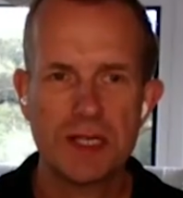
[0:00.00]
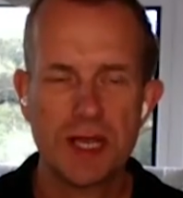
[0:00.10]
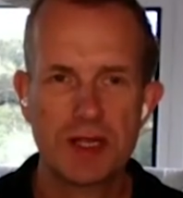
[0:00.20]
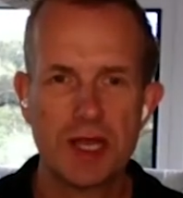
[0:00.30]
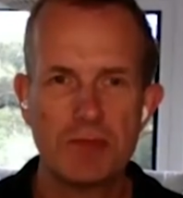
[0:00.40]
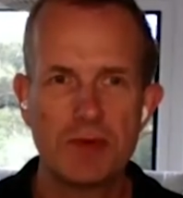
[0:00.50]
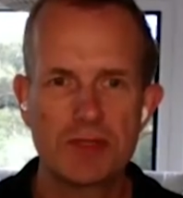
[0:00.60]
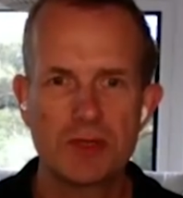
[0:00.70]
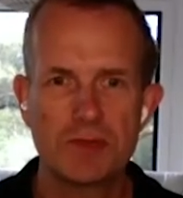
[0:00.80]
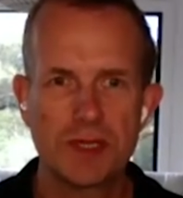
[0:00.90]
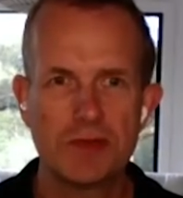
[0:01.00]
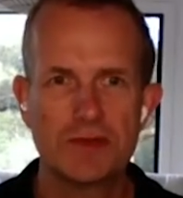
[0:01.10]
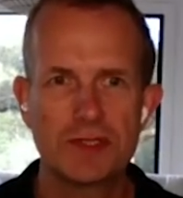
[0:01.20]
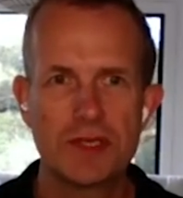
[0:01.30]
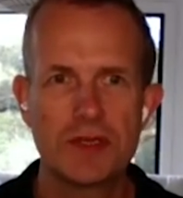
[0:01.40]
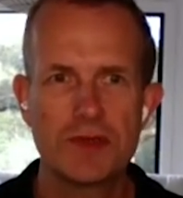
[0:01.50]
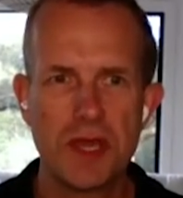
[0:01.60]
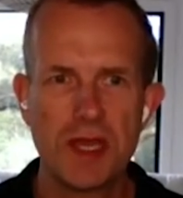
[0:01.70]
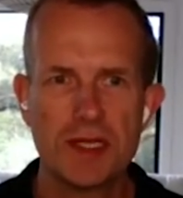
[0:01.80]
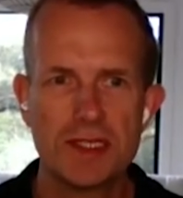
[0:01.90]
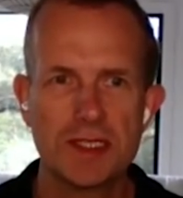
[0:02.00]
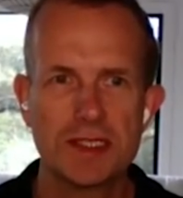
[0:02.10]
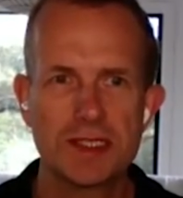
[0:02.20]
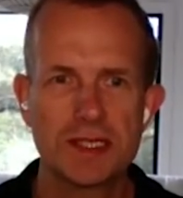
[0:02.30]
managed to get a couple of trips over to the UK